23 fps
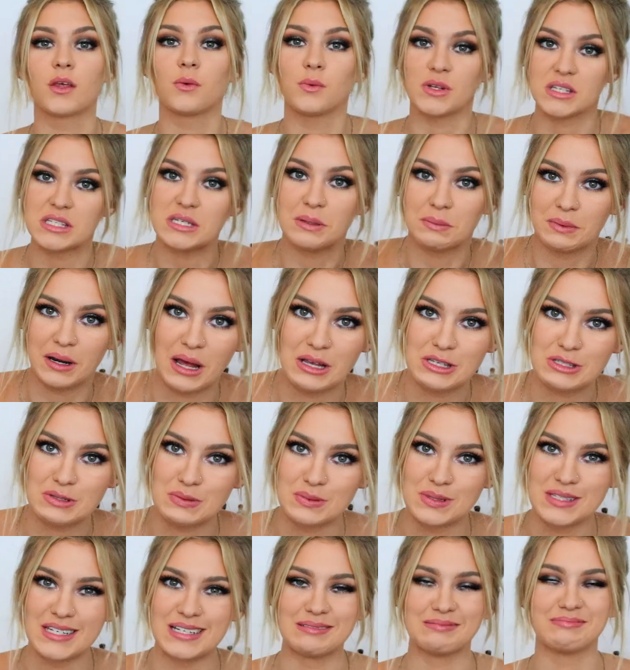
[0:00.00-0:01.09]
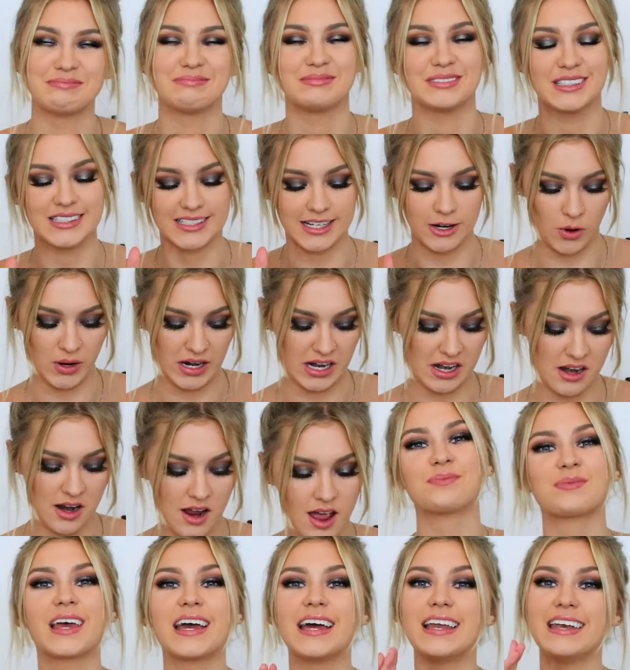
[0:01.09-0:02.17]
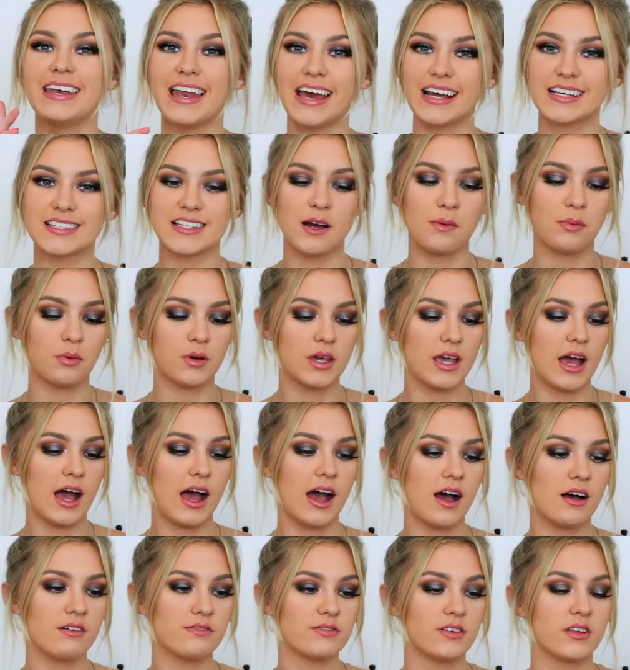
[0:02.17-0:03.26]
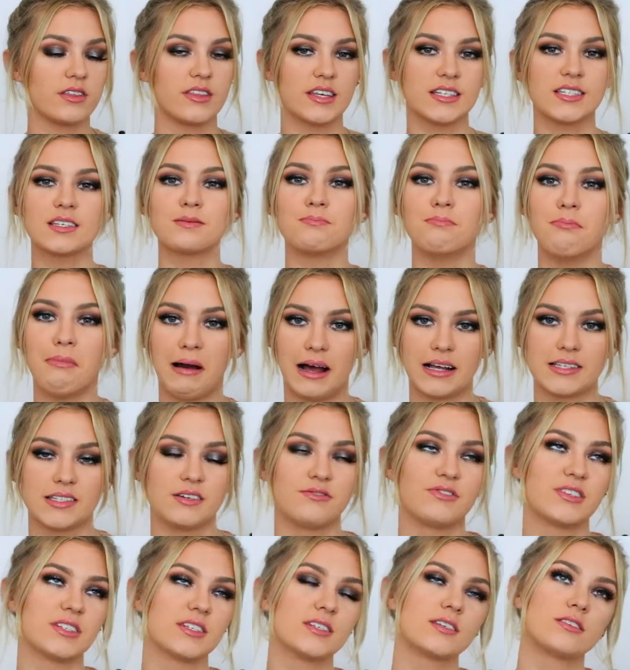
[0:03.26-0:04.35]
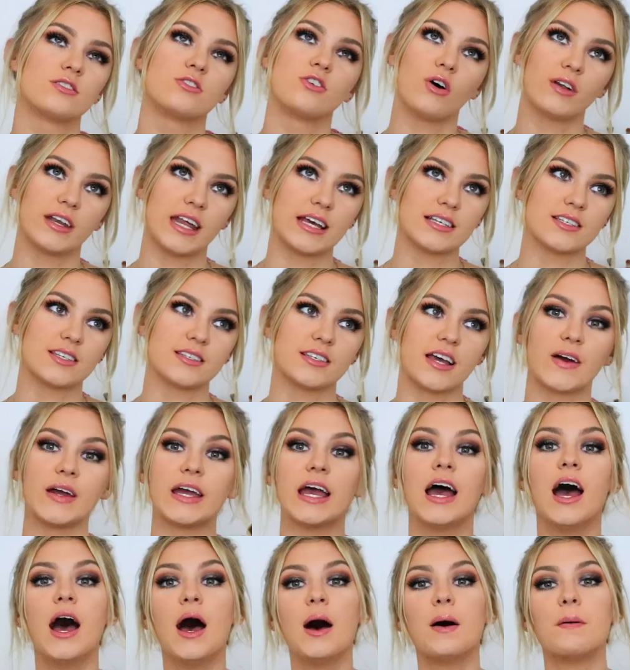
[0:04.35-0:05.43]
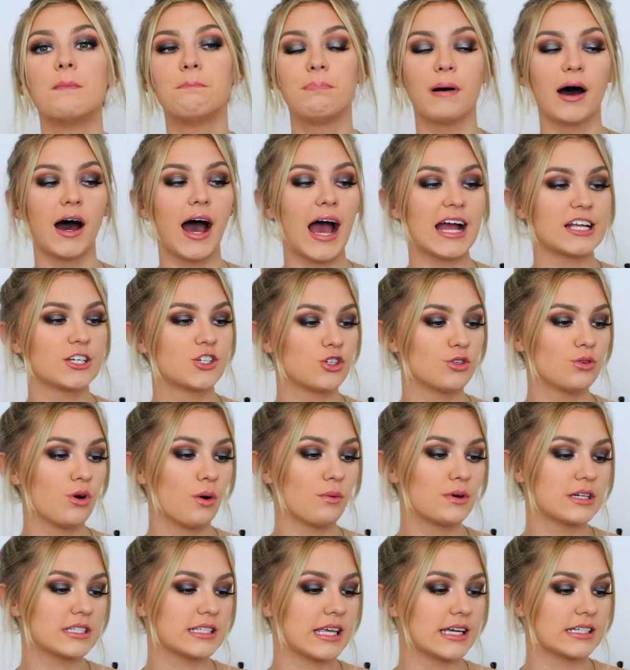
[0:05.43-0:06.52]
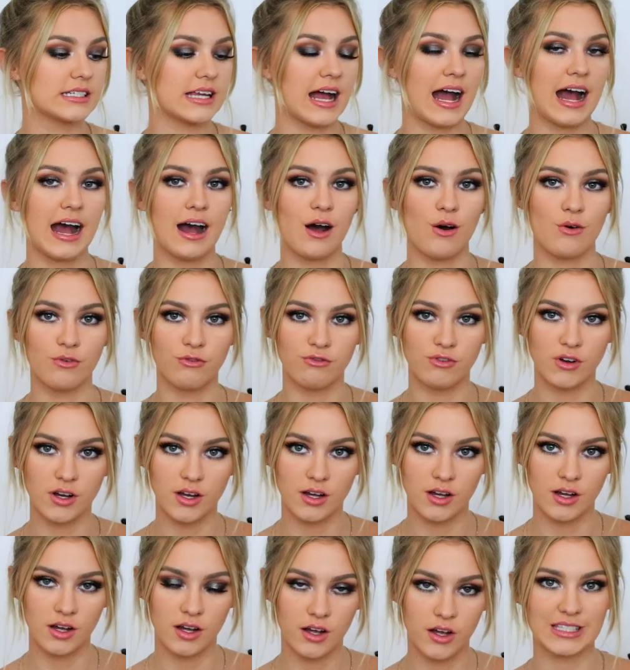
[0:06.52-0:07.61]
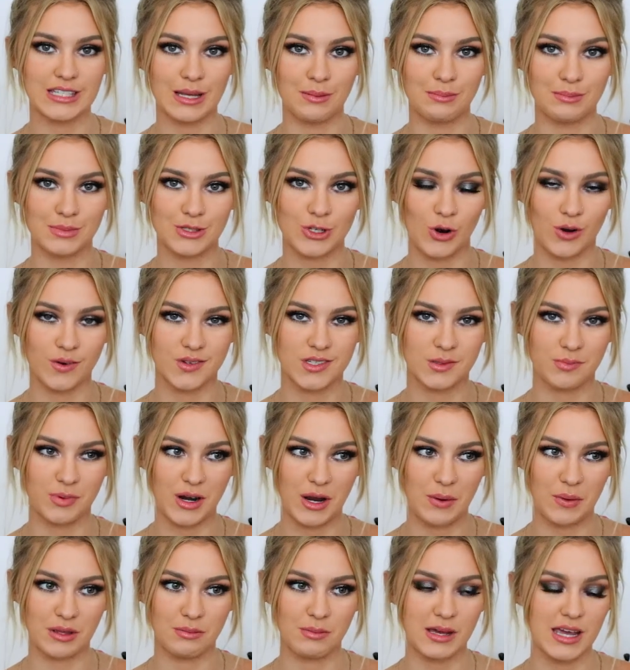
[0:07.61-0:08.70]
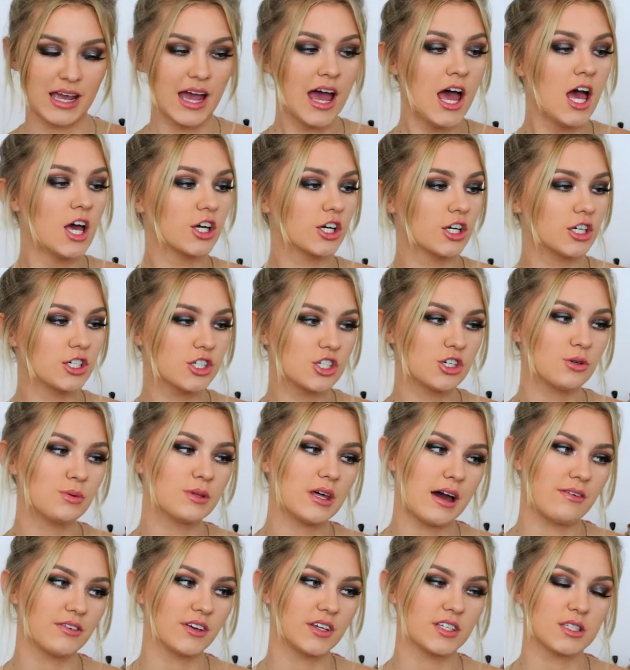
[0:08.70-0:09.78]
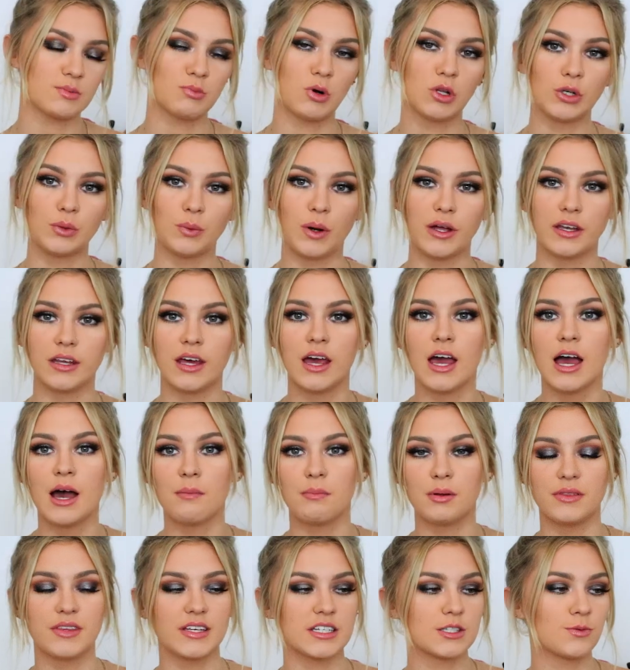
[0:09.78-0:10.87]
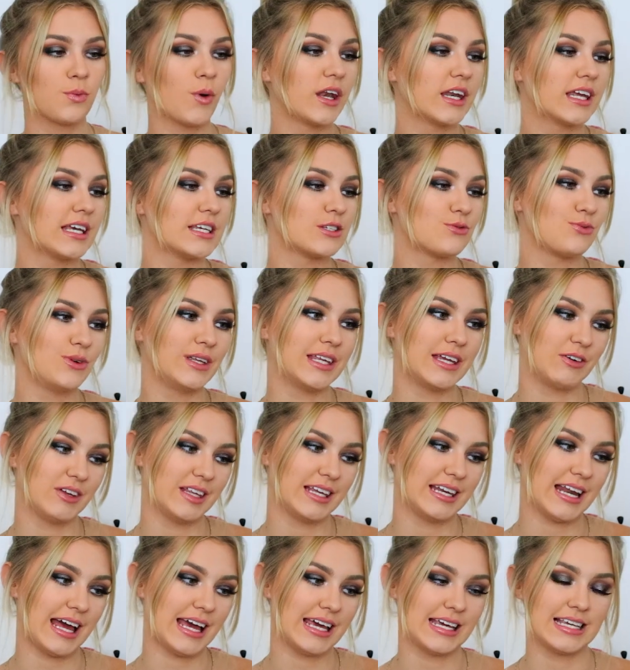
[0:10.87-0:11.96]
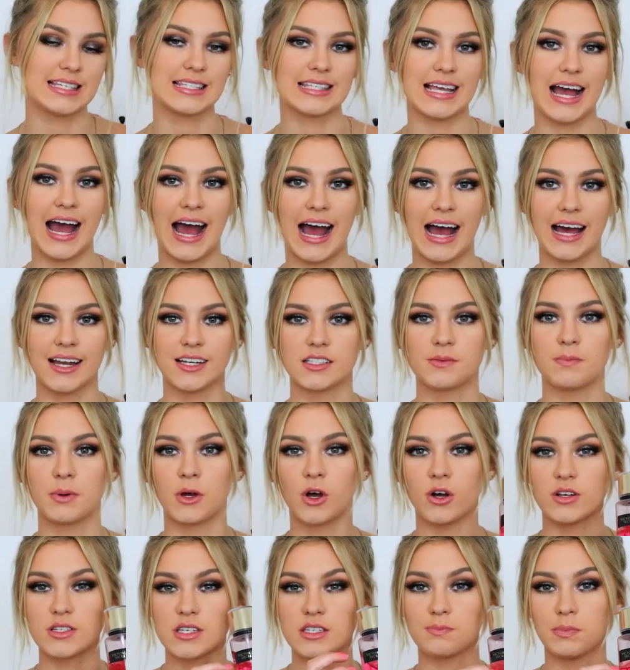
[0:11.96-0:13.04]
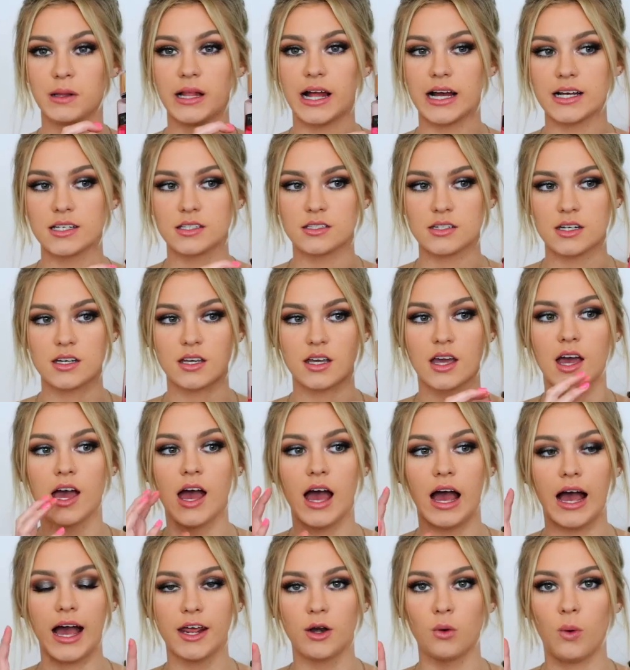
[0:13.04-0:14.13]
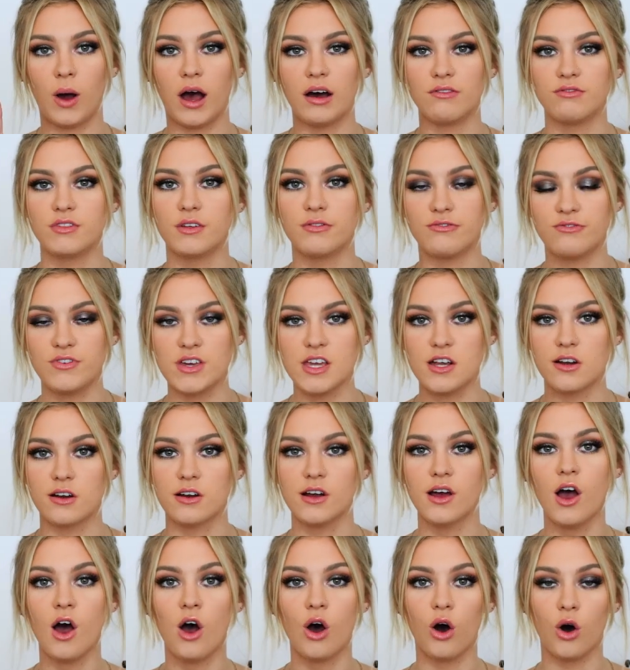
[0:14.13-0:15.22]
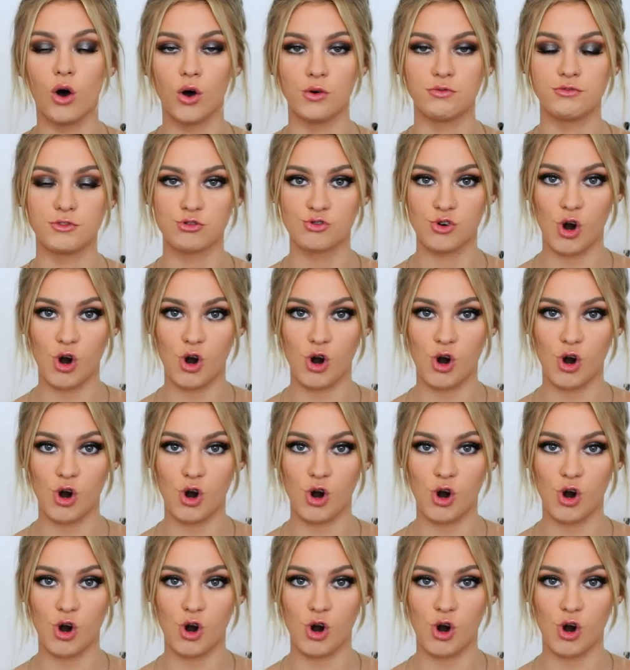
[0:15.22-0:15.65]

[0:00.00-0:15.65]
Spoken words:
when someone else goes in. It's annoying. Next up we have, this is massive, this is not necessary, but I do always like to have some sort of spray with me. Could do with having a smaller one, but this one is really, really nice, and because it's plastic, I don't have the fear of